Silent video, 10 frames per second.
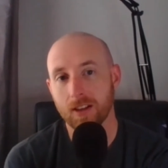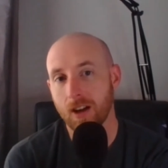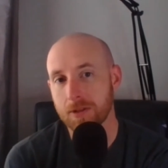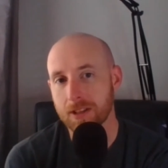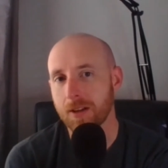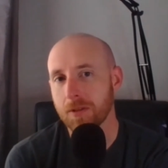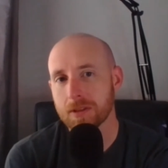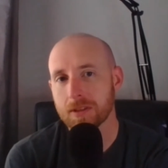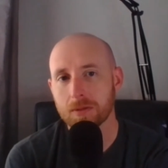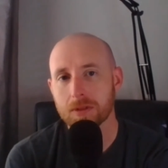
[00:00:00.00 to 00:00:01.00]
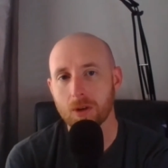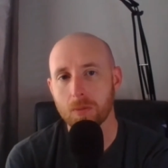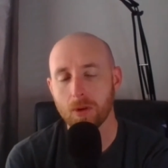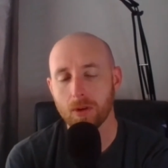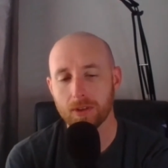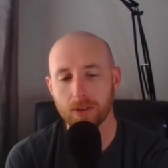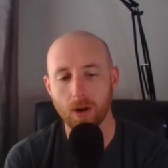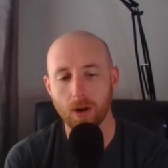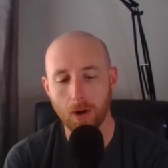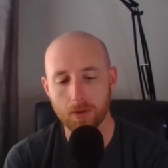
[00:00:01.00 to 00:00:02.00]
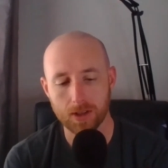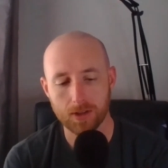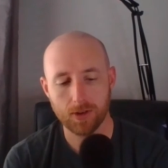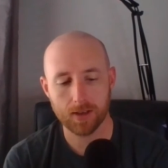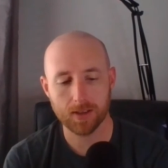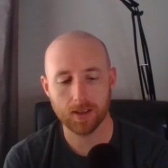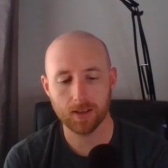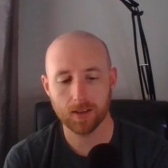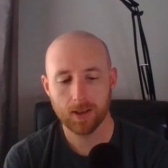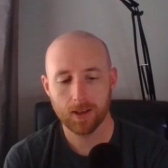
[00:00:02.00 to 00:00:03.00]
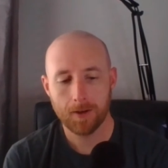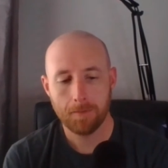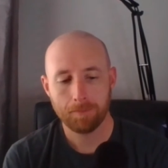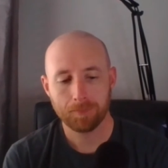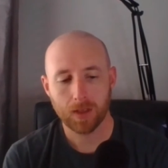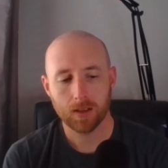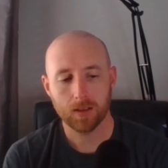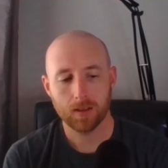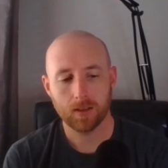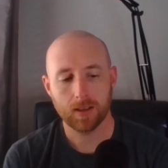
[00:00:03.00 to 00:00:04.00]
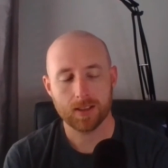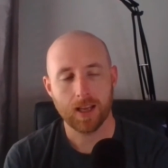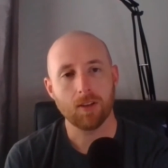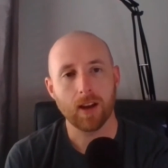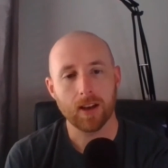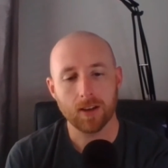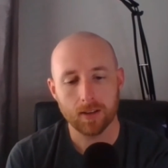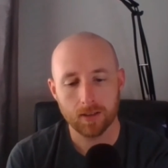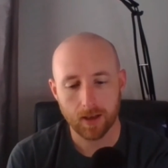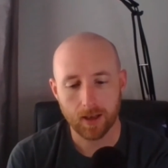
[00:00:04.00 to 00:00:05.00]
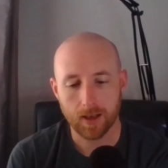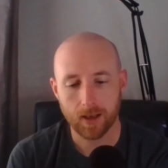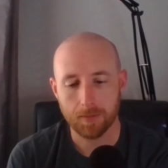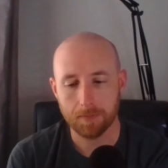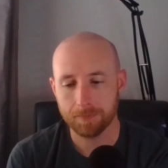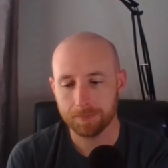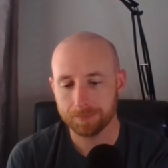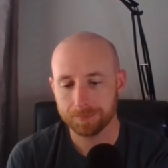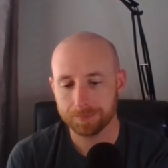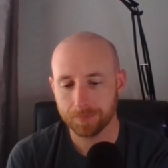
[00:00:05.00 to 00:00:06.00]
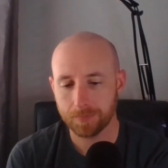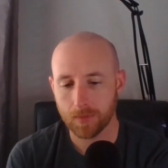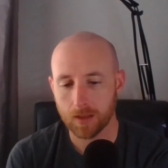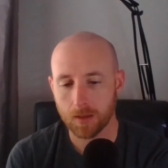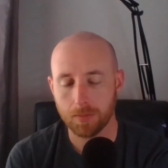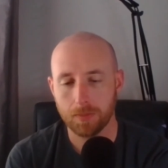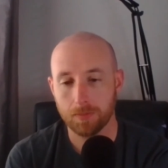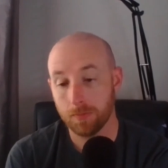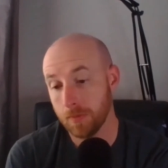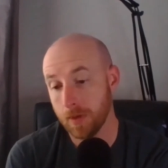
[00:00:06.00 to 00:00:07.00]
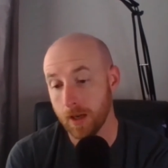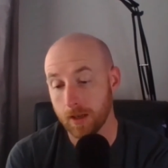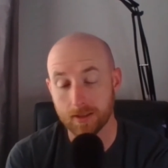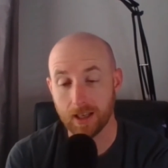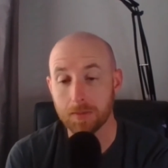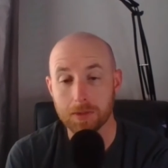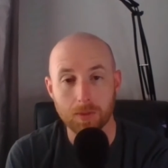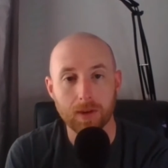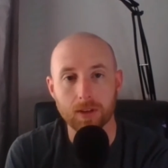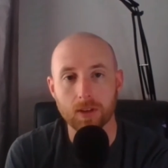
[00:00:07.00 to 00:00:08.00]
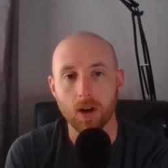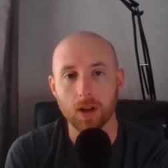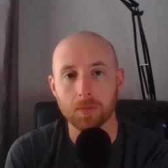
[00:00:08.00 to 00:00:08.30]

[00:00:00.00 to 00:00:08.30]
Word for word: obviously that was, was so important to you i'm always interested in the accelerator um, uh, schemes or whatever you'd call them